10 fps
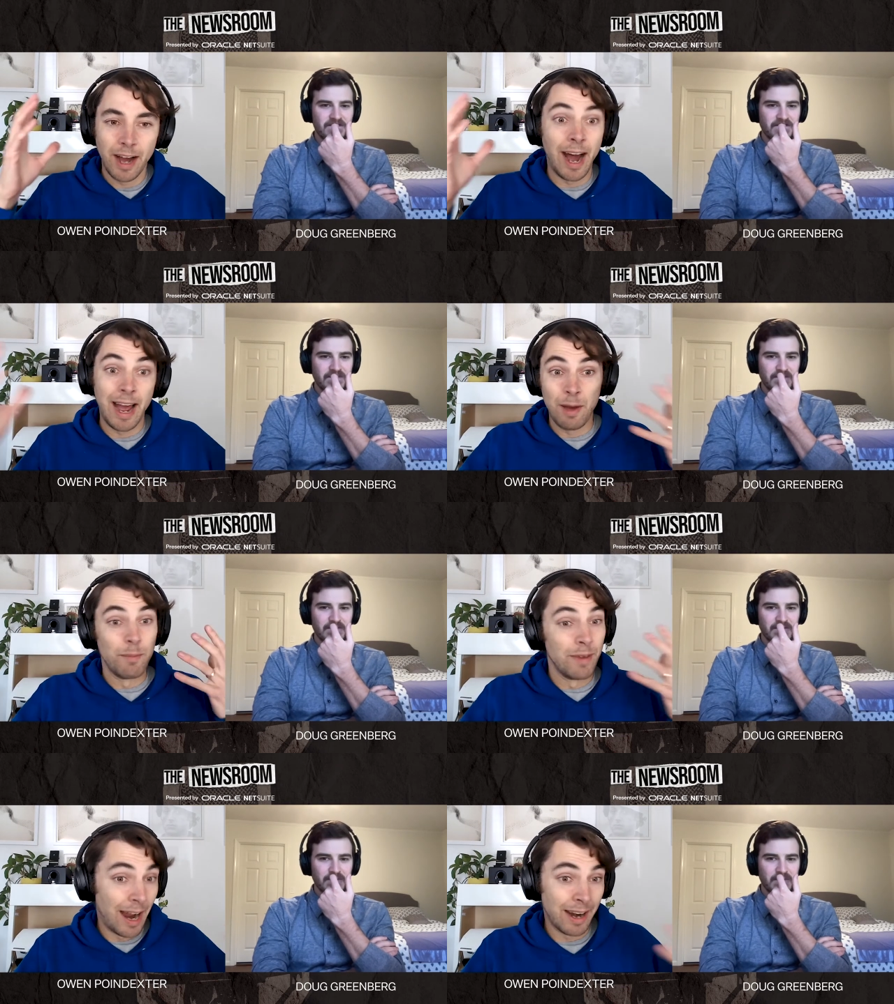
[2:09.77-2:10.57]
Speaker 1: I
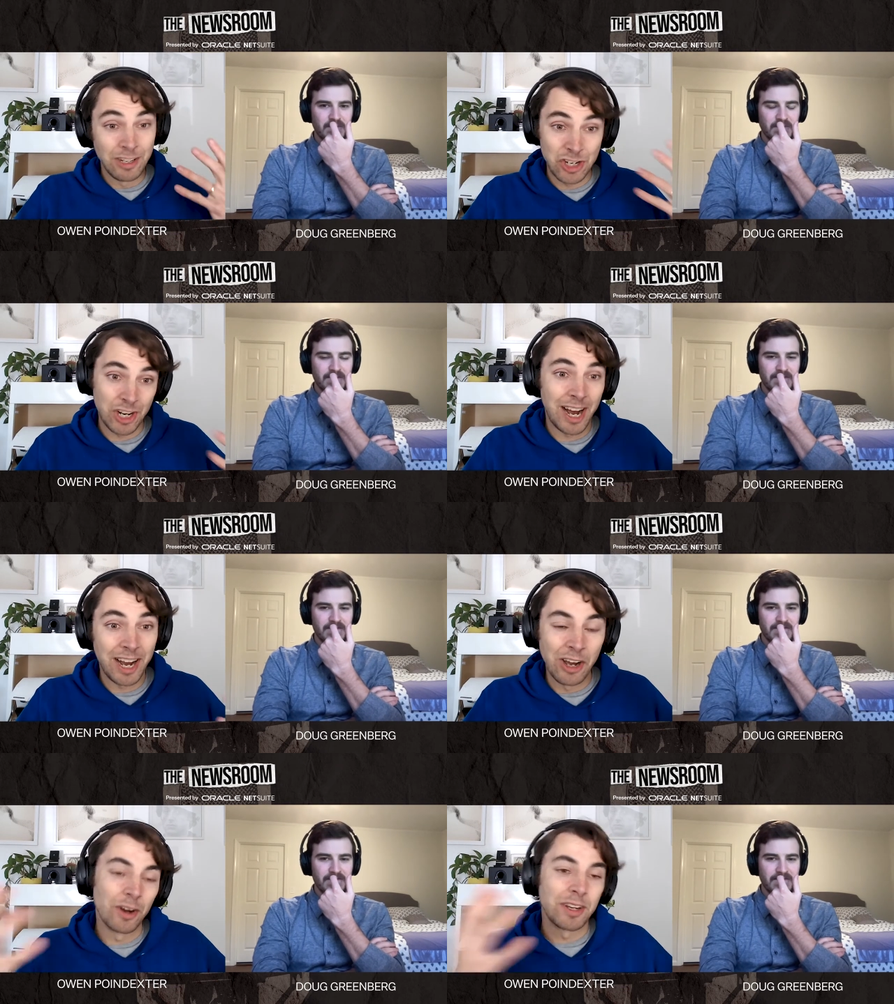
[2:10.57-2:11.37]
am not in
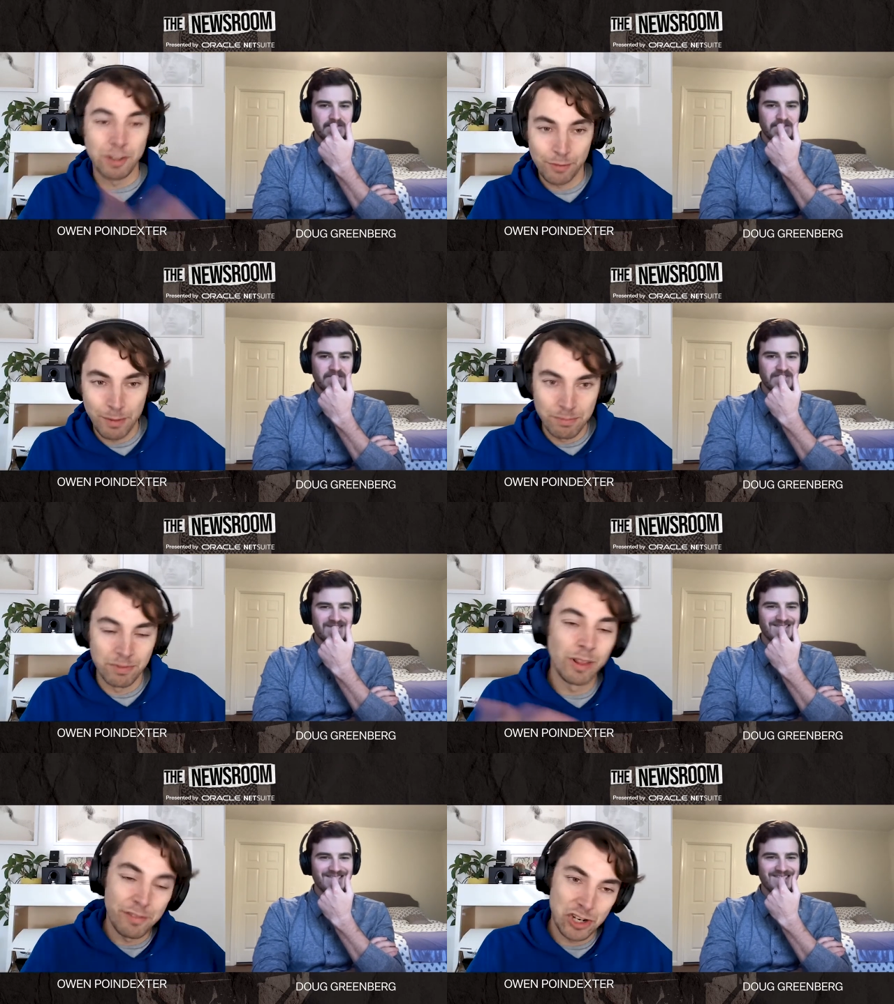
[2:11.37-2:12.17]
Chicago because you're from
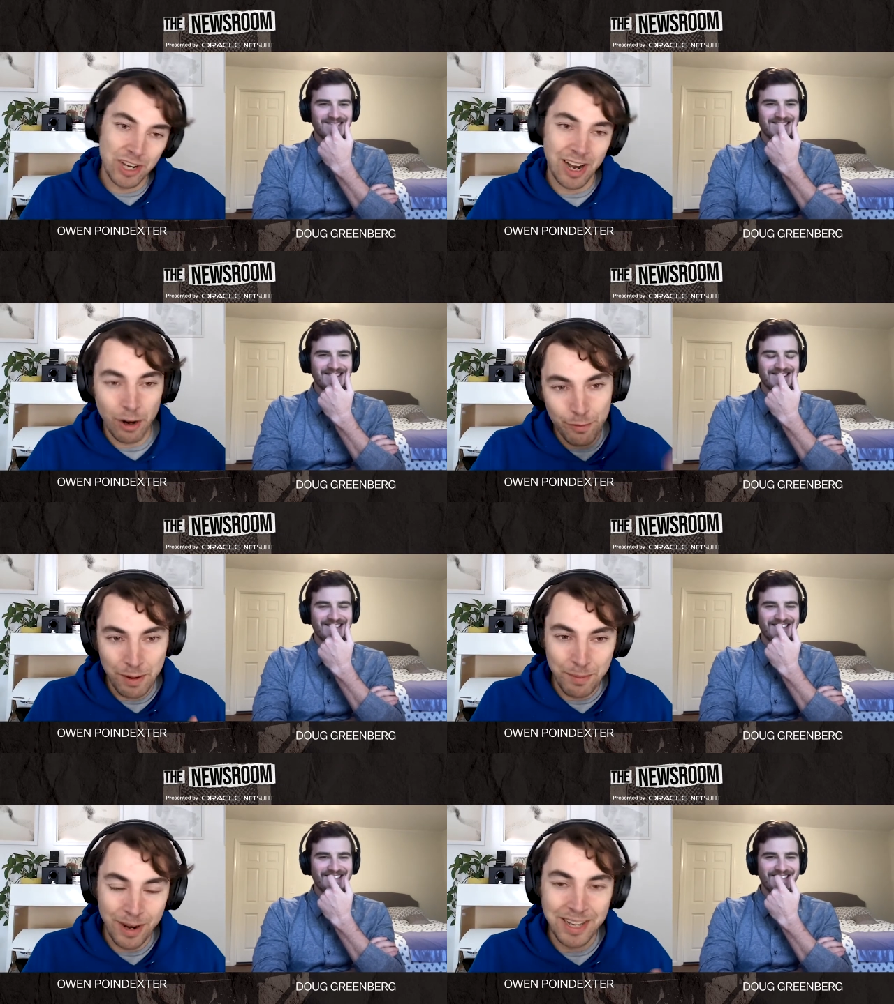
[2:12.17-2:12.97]
live in Chicago
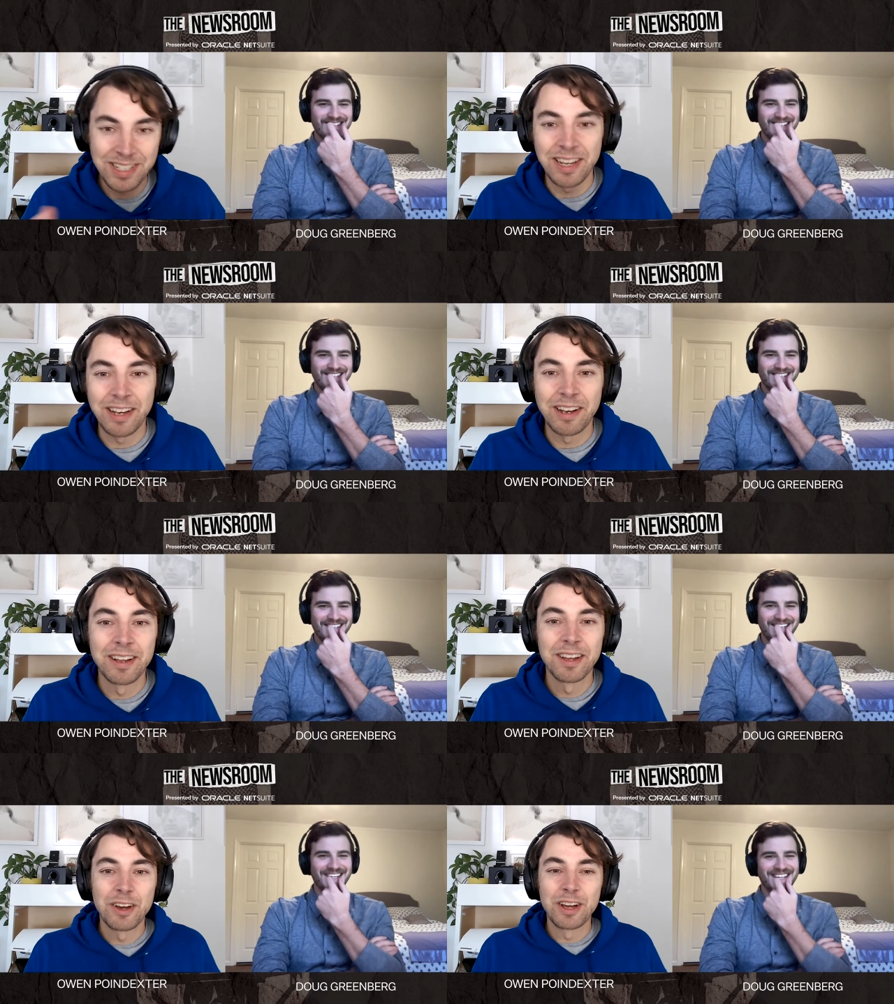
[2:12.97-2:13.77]
from Boston.
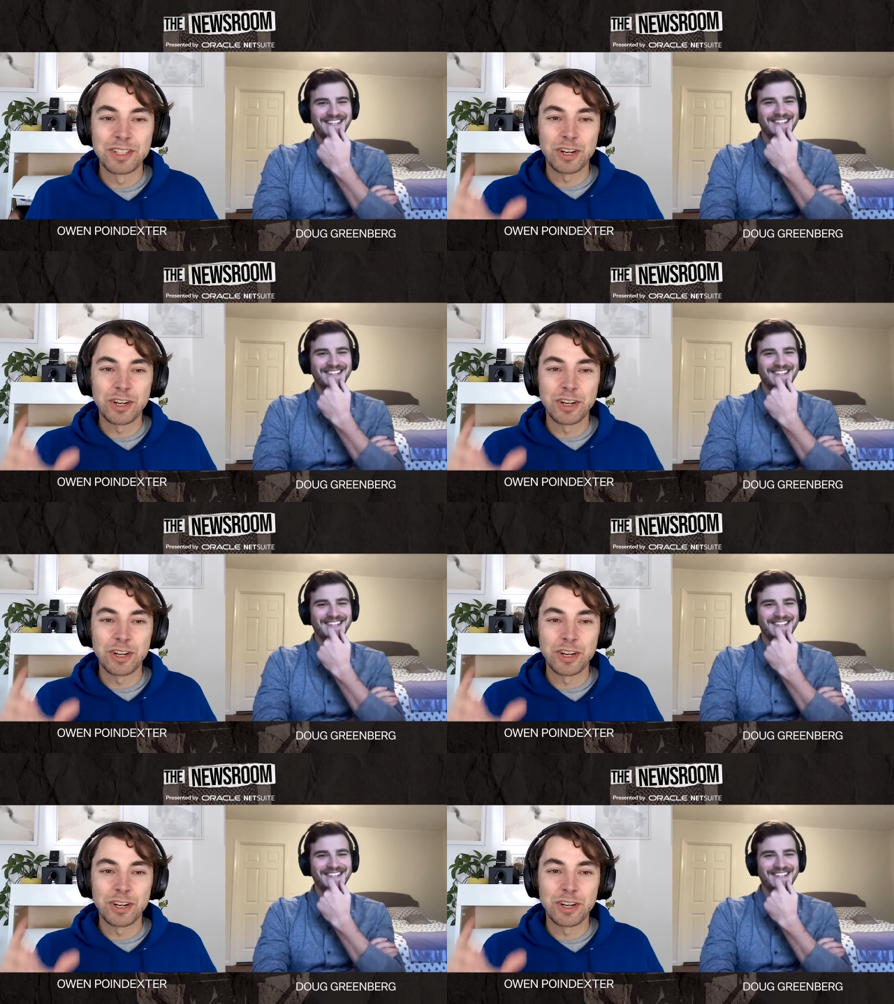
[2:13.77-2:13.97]
Is there